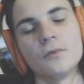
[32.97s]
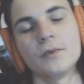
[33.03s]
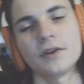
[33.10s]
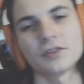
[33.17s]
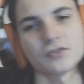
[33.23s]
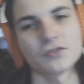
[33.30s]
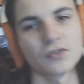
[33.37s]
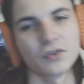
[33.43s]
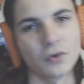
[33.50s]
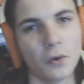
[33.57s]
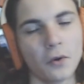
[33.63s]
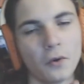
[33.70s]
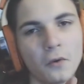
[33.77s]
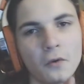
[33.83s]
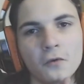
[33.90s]
we are just going to
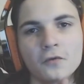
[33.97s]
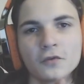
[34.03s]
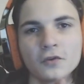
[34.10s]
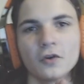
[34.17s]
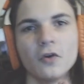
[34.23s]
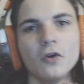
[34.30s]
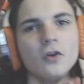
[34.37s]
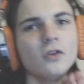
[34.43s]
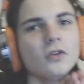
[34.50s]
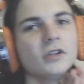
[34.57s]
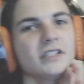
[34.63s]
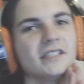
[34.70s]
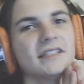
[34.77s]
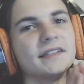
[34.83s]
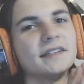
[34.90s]
go over
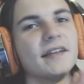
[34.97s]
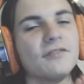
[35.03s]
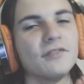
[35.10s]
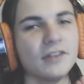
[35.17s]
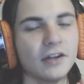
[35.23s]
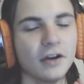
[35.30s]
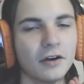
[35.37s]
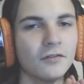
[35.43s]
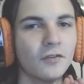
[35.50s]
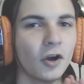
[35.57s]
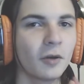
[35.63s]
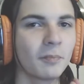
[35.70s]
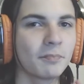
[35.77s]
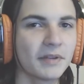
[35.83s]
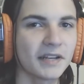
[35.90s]
all 11 of
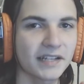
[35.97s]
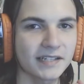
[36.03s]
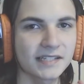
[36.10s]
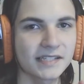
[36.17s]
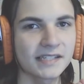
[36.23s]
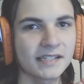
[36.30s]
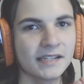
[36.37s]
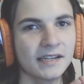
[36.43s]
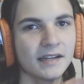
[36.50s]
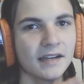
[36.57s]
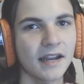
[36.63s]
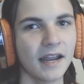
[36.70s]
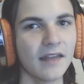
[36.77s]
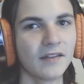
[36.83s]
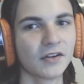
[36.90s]
our picks
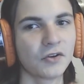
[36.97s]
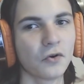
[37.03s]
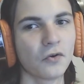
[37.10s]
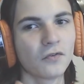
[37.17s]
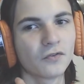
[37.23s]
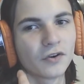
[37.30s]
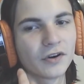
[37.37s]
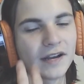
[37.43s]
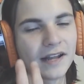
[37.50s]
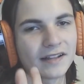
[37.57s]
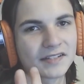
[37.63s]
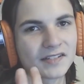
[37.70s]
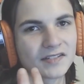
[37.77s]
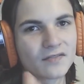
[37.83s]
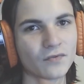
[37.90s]
and then go over
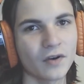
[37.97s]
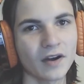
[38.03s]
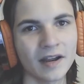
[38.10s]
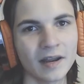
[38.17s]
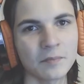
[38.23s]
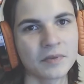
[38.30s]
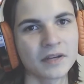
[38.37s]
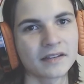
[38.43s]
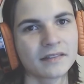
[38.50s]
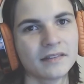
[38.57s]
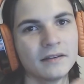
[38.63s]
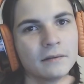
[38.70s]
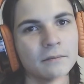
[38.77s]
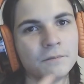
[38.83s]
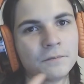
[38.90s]
analysis of why I picked
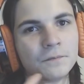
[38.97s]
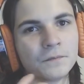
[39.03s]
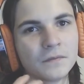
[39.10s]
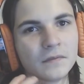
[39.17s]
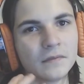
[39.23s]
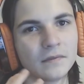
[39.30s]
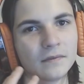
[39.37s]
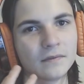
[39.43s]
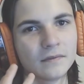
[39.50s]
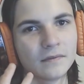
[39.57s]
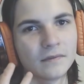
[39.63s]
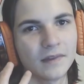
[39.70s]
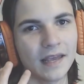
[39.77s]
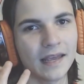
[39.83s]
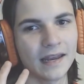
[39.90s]
them
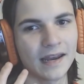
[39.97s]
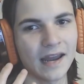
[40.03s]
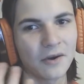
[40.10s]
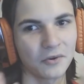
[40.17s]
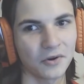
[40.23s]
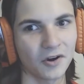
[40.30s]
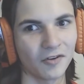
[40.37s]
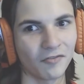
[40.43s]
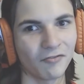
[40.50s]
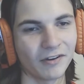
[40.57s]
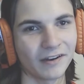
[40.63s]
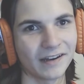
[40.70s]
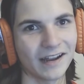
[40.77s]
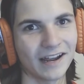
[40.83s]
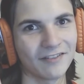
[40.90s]
and how
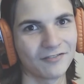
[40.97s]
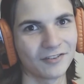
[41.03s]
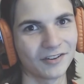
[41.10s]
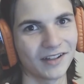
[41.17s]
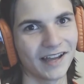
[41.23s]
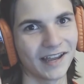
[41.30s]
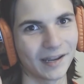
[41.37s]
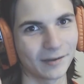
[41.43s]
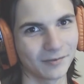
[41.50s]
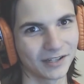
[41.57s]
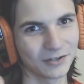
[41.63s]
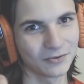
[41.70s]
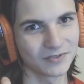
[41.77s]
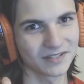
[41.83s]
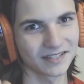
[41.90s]
confident I feel I am
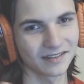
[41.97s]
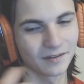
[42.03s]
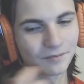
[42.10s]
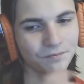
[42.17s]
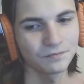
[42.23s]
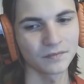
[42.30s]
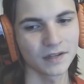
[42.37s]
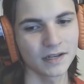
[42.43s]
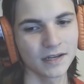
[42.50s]
in using them.